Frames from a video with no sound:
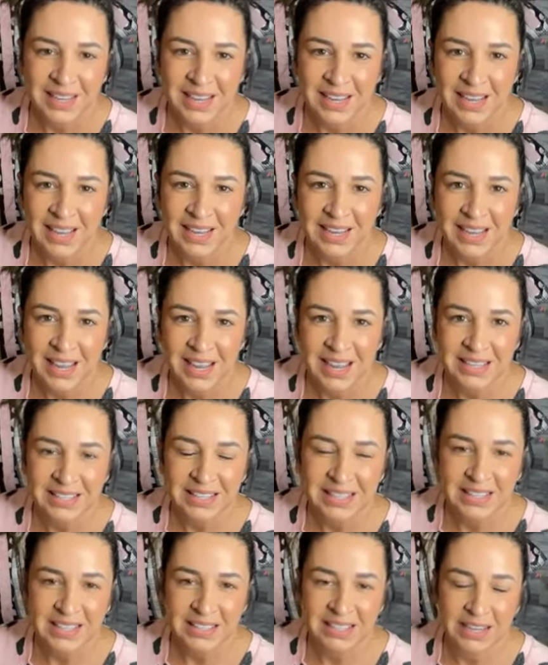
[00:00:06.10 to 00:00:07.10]
Hey guys,
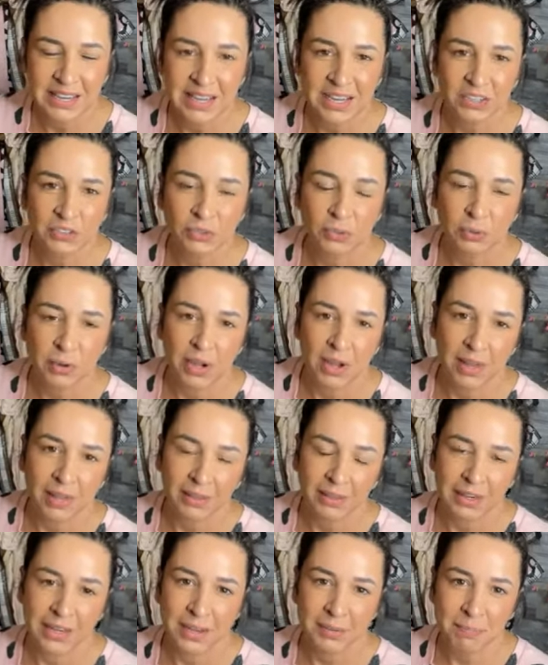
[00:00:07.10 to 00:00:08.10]
it's Angel with
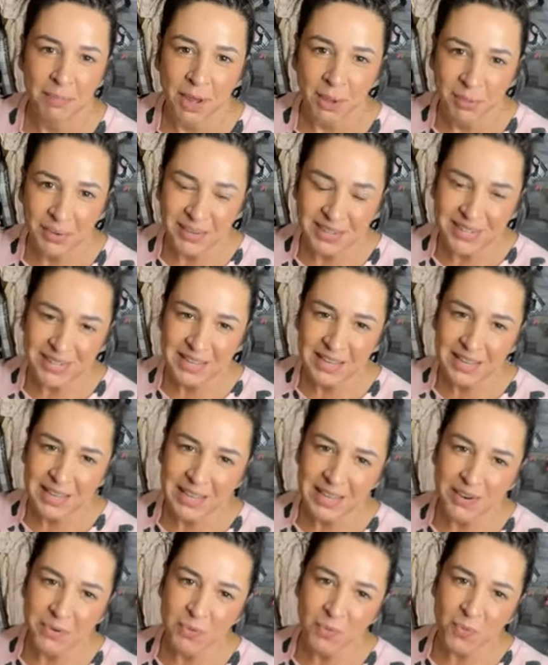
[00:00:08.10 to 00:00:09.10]
Holiday Baubles
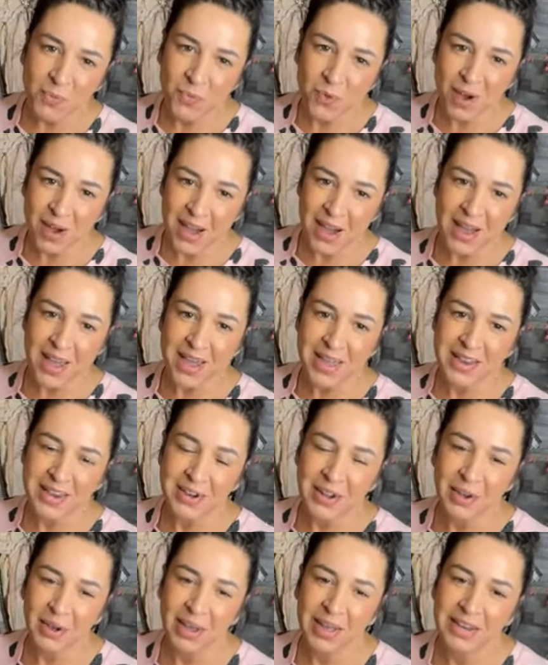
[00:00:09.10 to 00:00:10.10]
again. What?
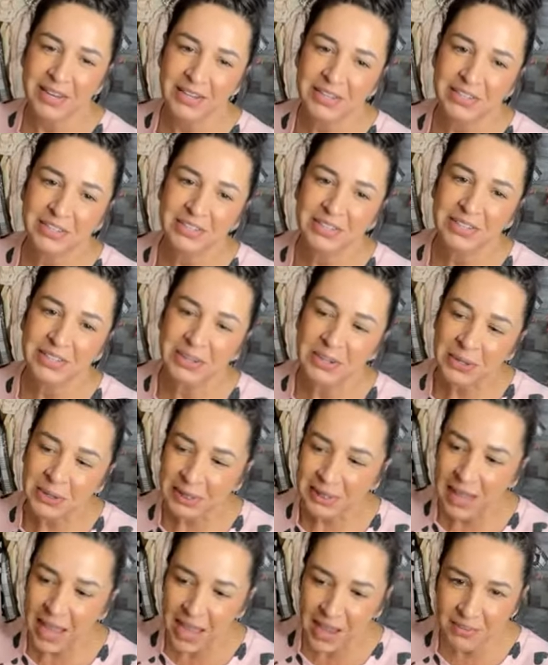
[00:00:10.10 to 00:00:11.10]
I did 2
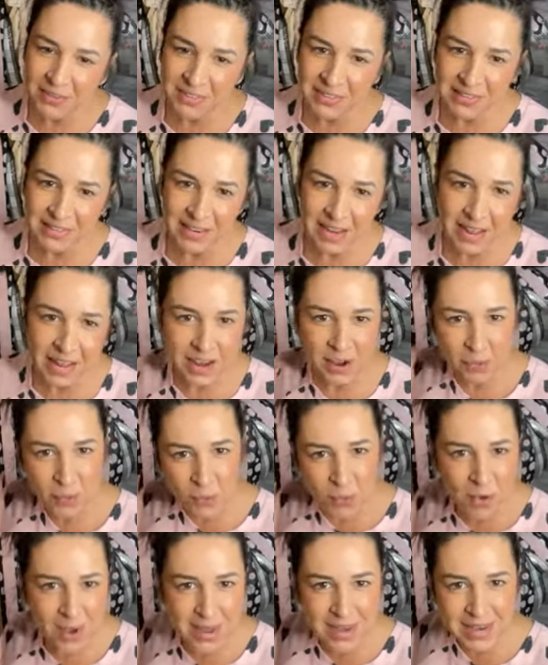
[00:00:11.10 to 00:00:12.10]
lives today
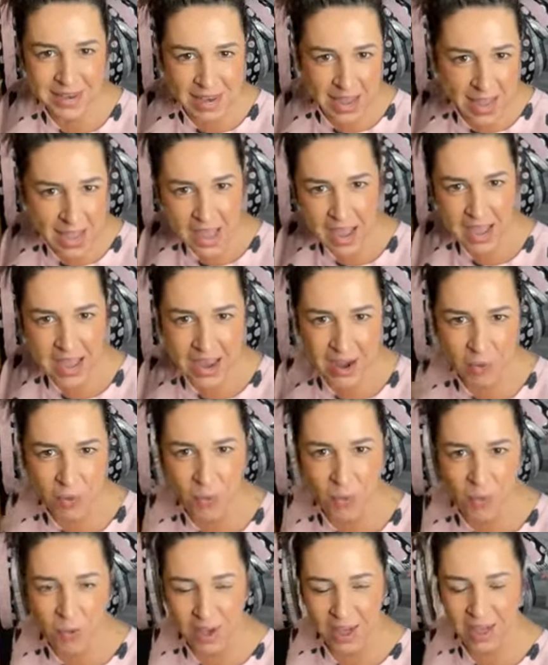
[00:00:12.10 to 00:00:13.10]
in one day.
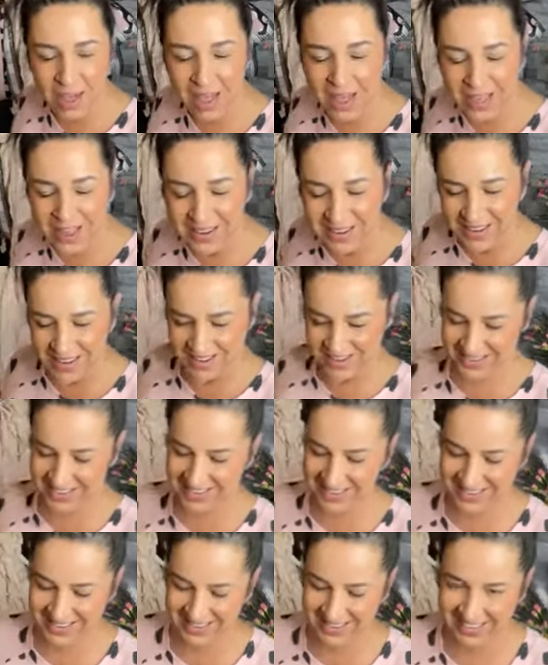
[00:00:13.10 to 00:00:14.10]
What?
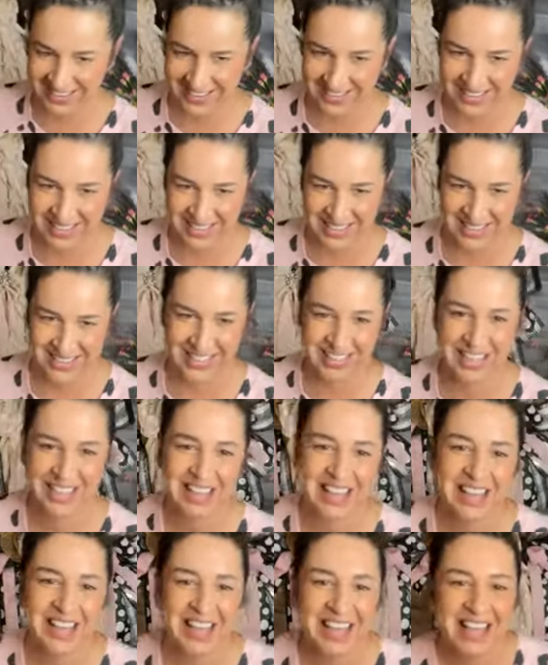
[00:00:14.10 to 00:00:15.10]

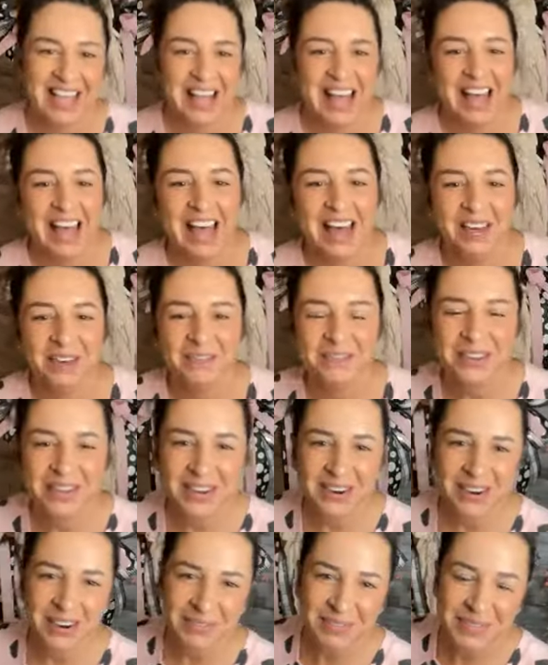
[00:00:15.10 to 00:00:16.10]
I
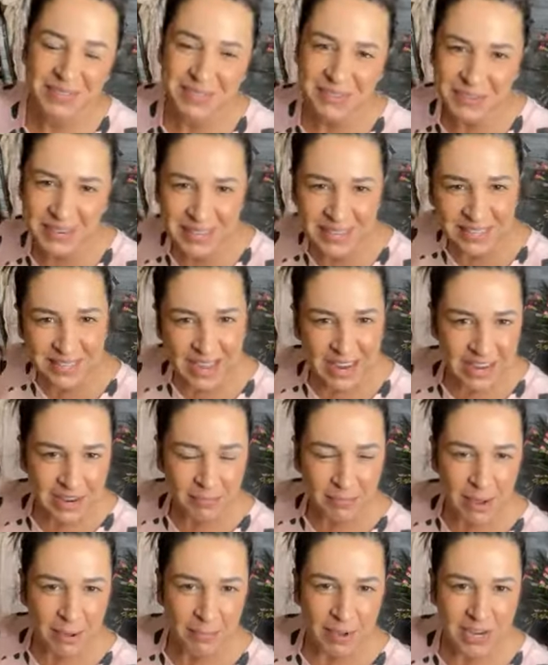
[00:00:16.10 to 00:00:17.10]
figure I'm so excited
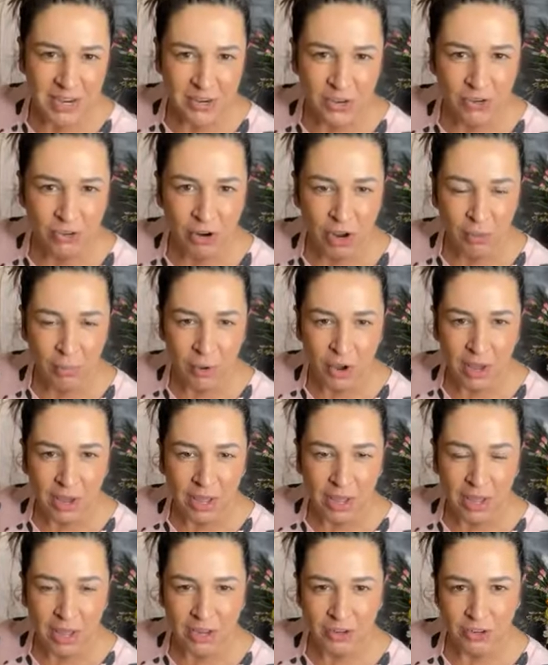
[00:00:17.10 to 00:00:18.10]
about my new drop
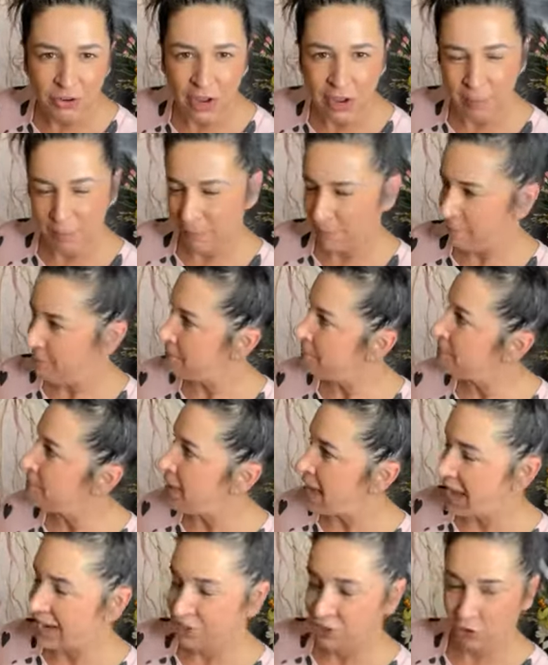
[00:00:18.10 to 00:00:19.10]

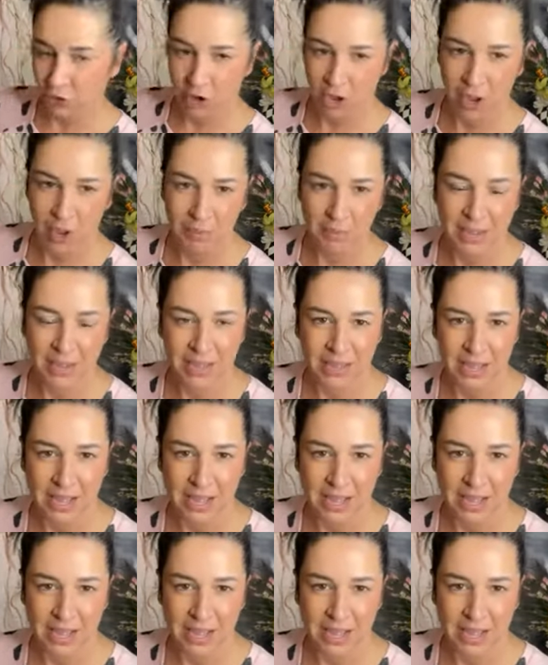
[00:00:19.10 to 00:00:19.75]
backdrop.